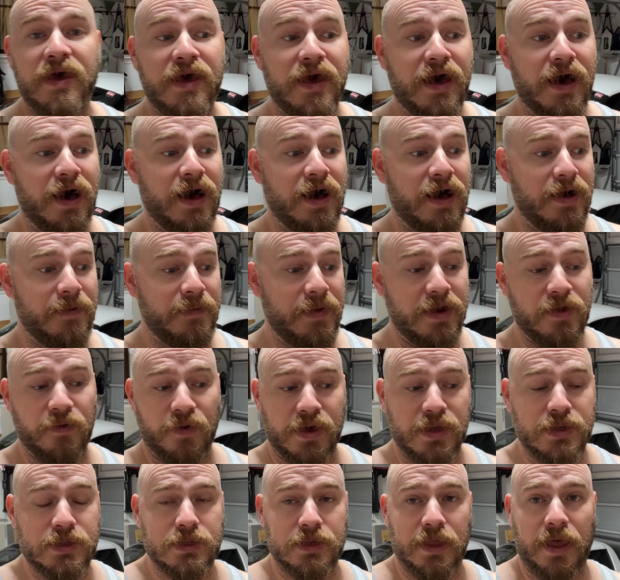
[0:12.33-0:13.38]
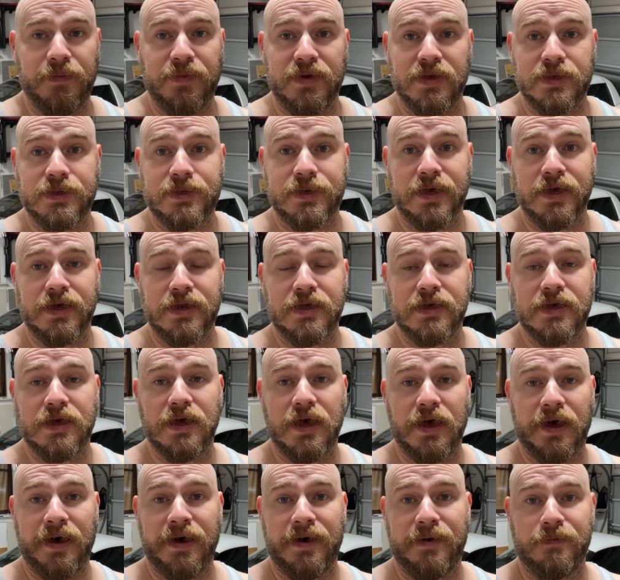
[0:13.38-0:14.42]
Anyways, so that being said,
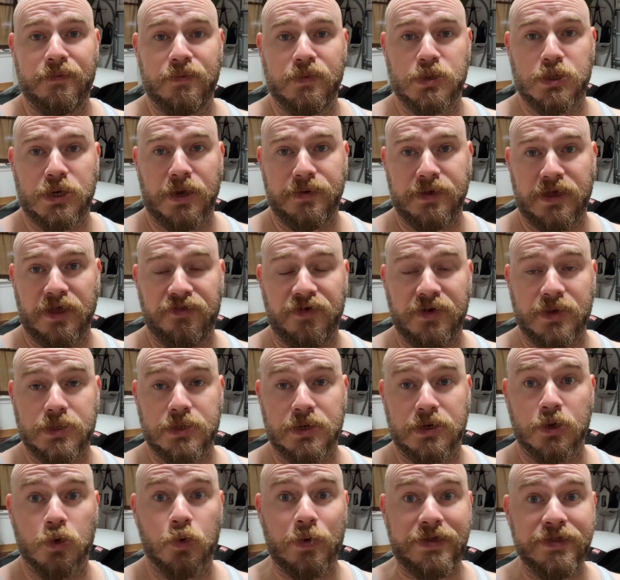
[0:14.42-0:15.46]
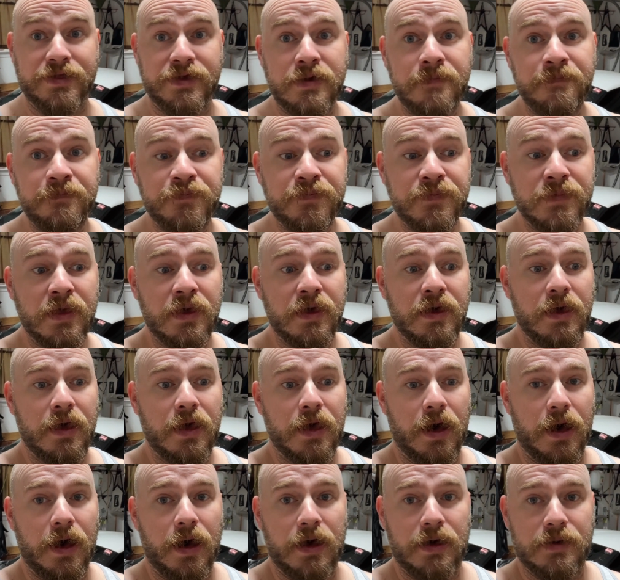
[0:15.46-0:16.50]
I'm going to try to get things done quickly.
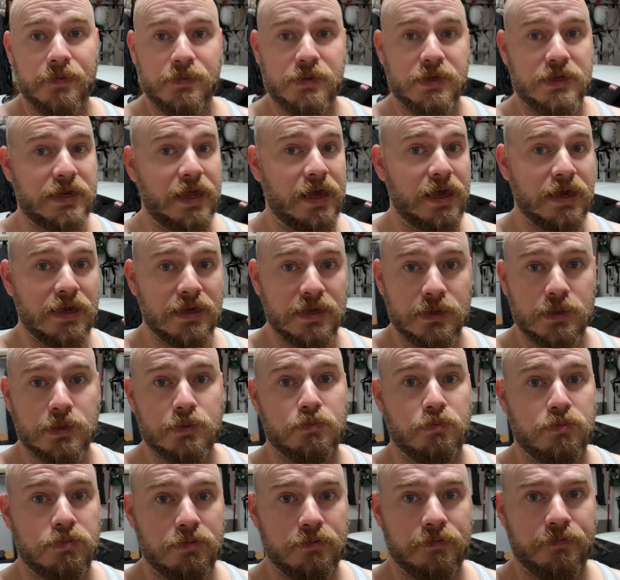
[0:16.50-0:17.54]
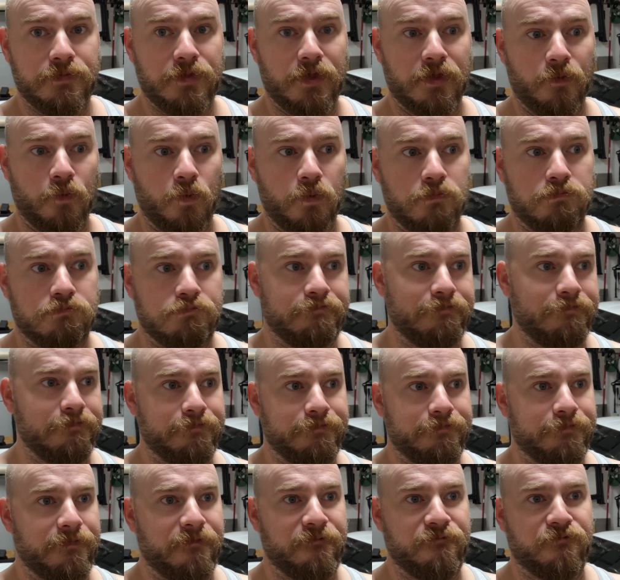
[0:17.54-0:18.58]
Today is the
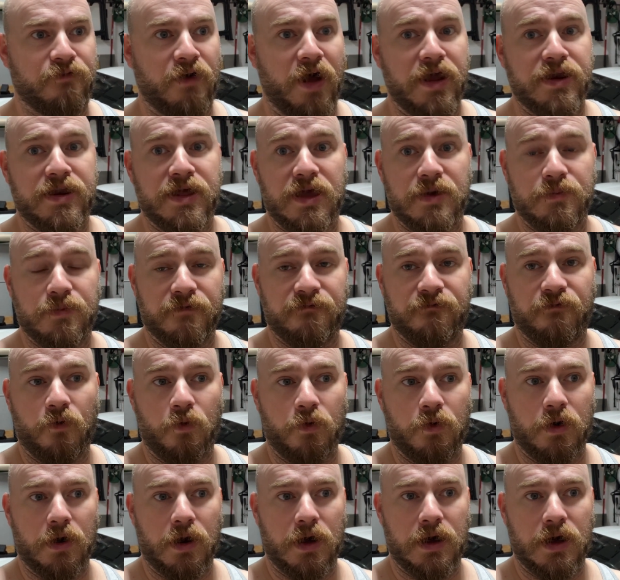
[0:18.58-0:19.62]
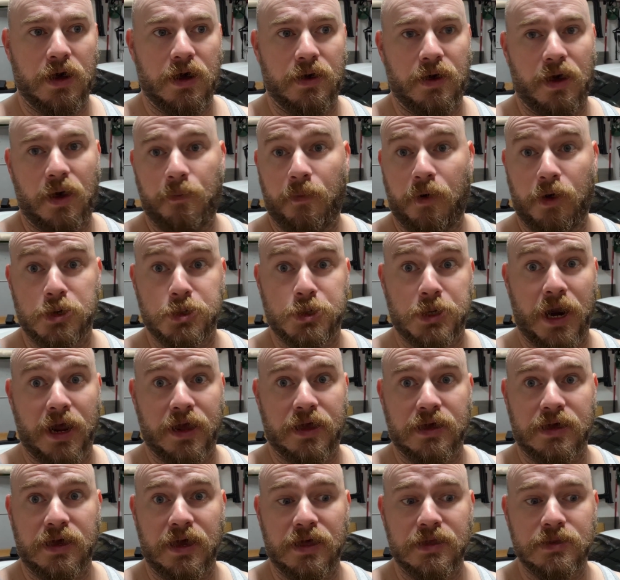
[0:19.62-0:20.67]
Friday before I'm on track
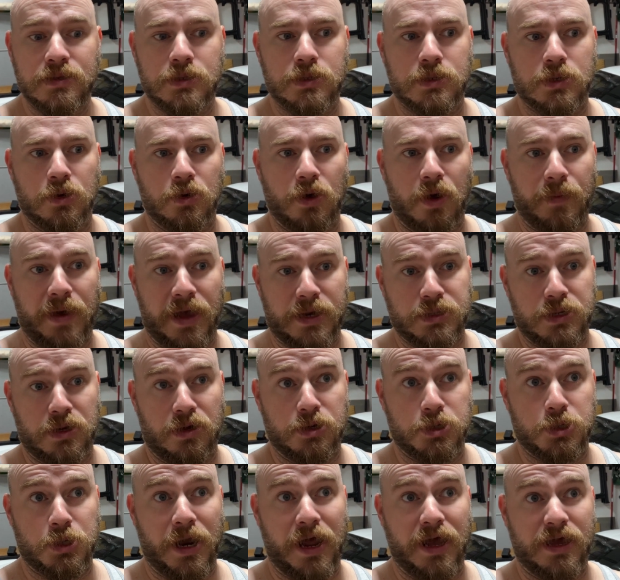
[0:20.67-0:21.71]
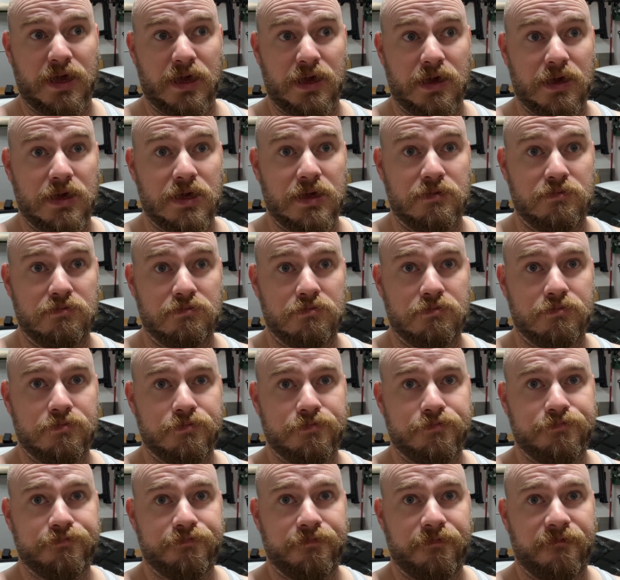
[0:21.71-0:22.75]
again, so I'm actually on track in
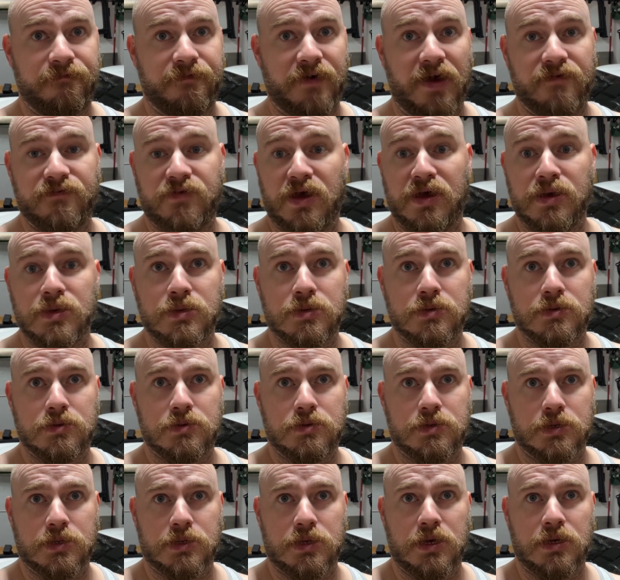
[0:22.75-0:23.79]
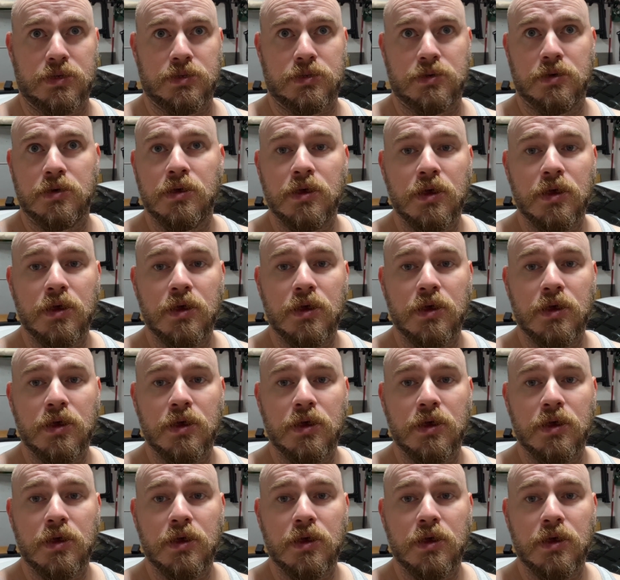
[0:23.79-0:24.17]
5 days, 6 days,